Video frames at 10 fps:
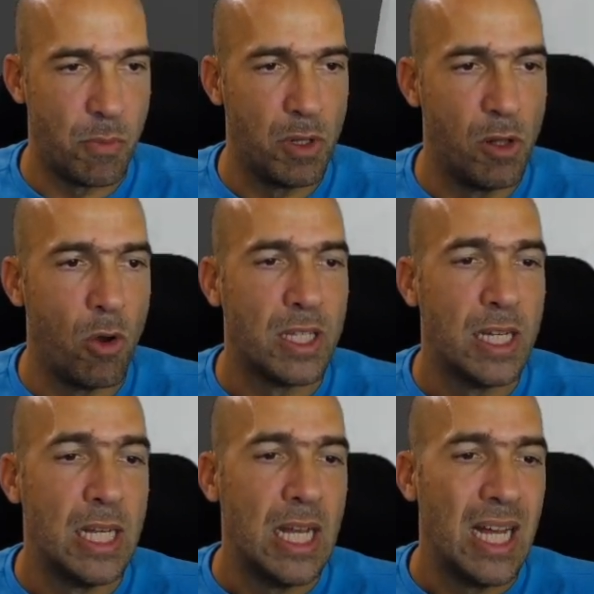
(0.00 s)
from below it.
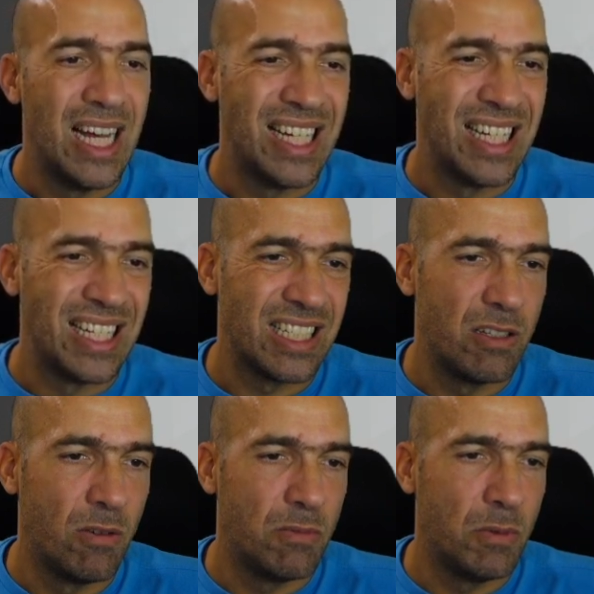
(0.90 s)

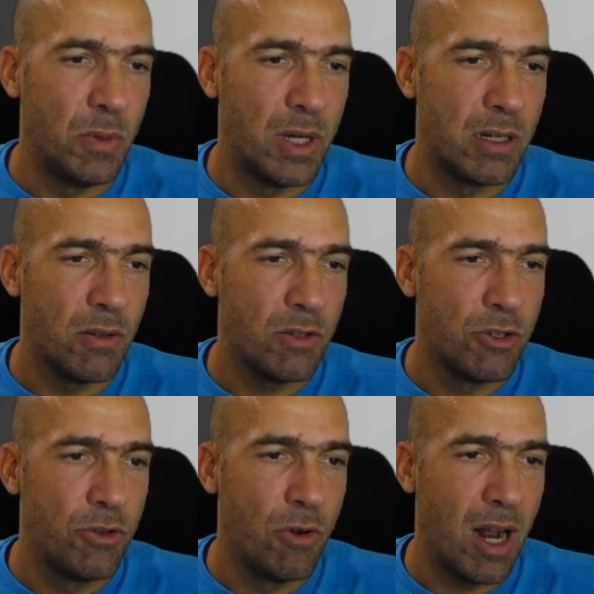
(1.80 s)
So we're
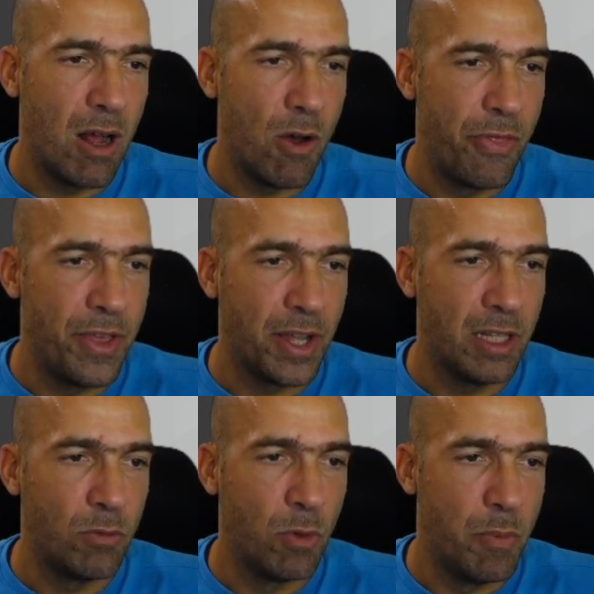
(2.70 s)
not sure how
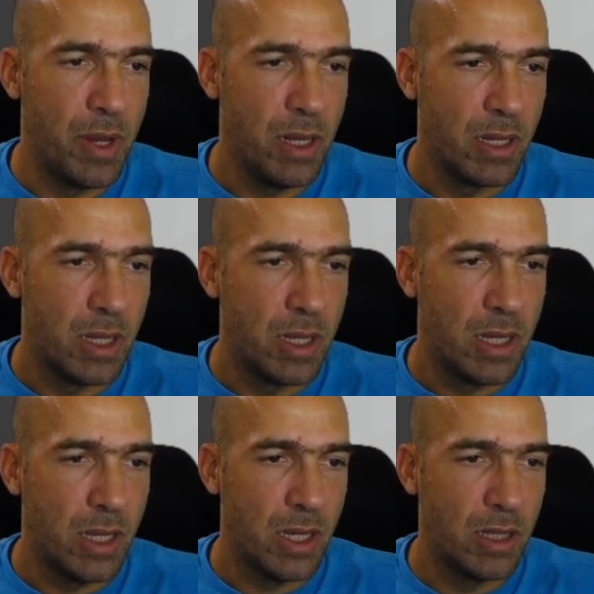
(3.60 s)
thick it will be
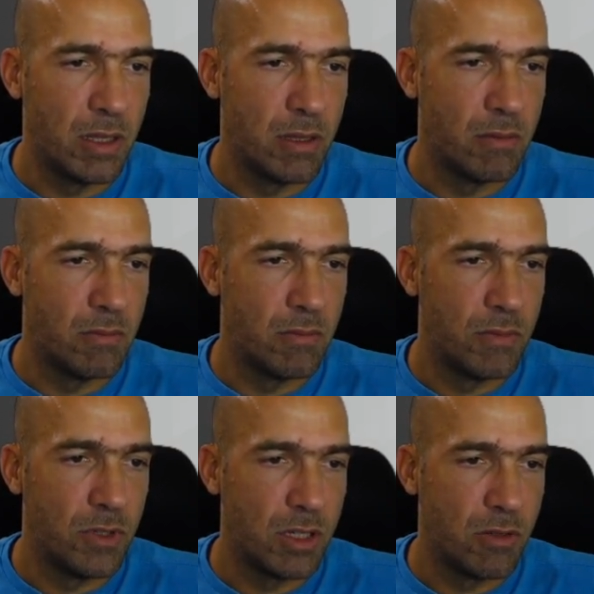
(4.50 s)
in
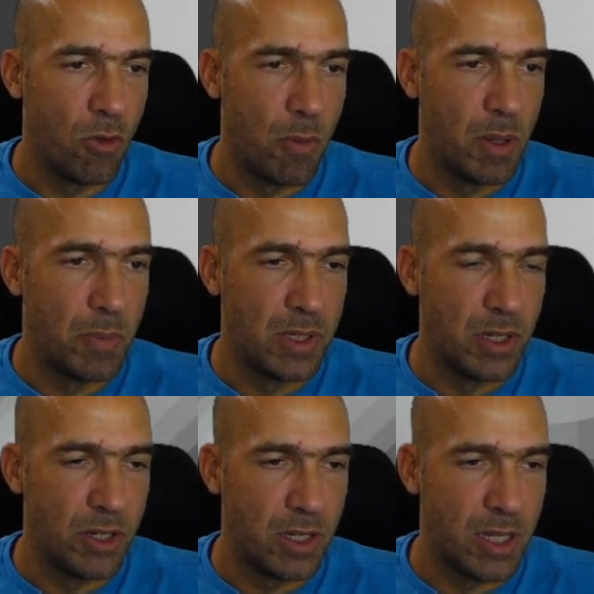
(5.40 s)
just normal
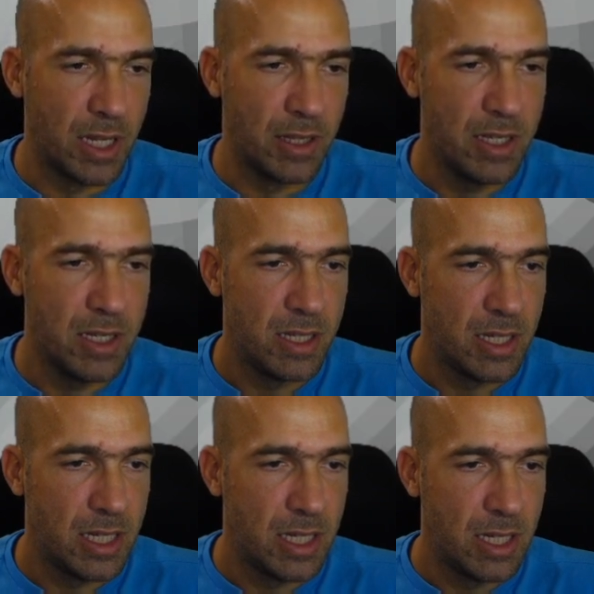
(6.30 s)
position like this.
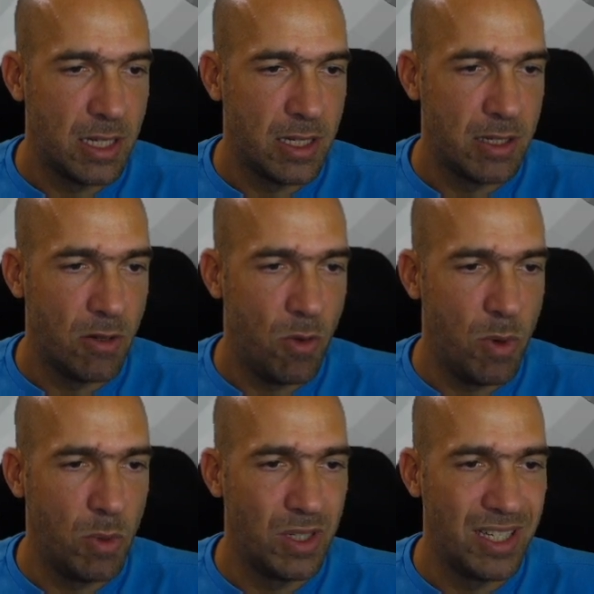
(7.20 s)
So
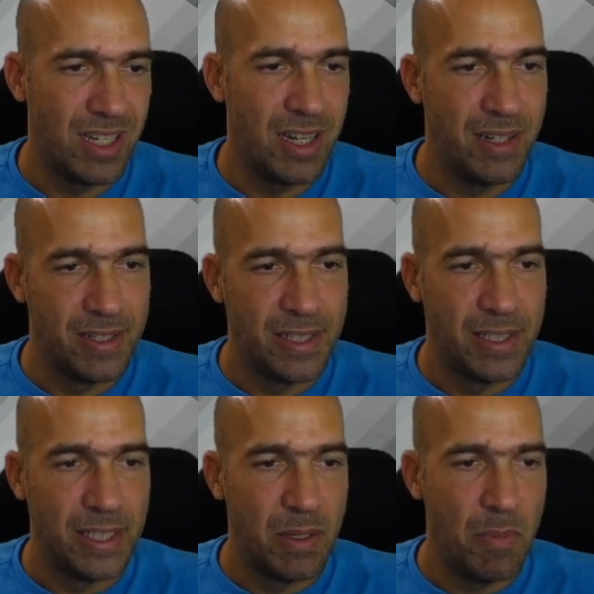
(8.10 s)
we will see.
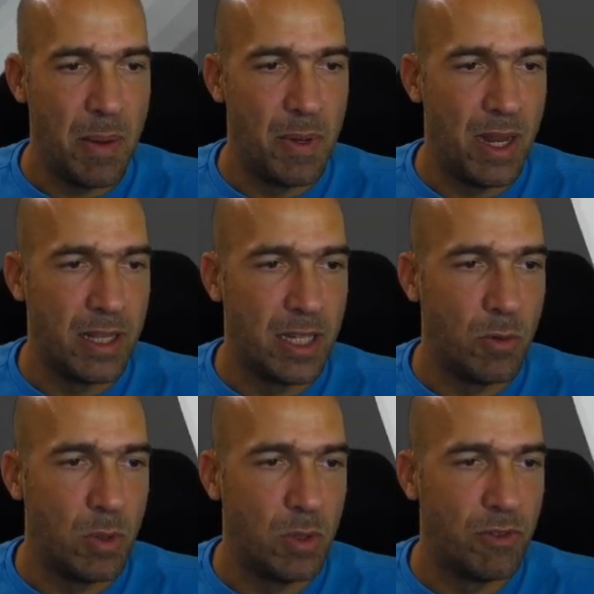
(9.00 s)
Maybe
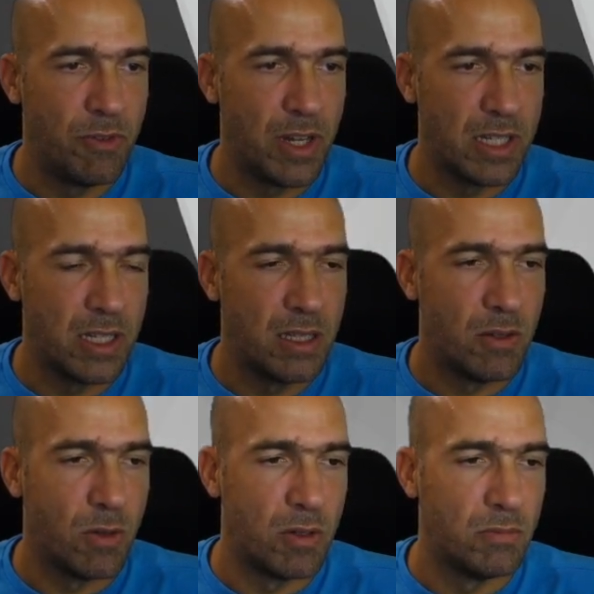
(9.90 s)
later we will fix it,
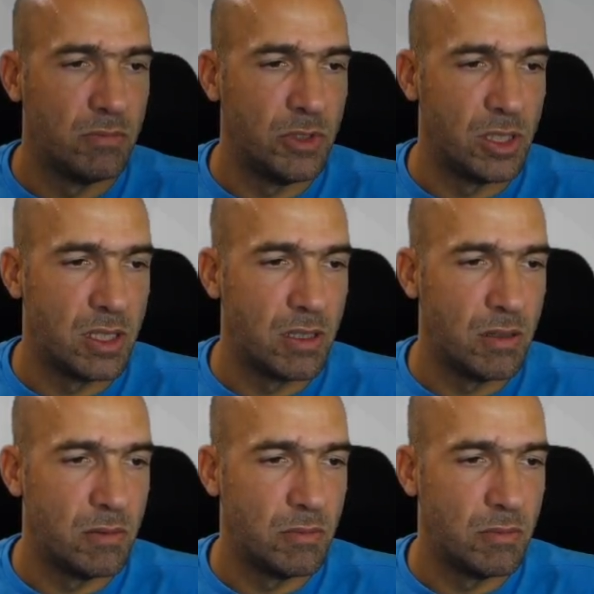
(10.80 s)
or just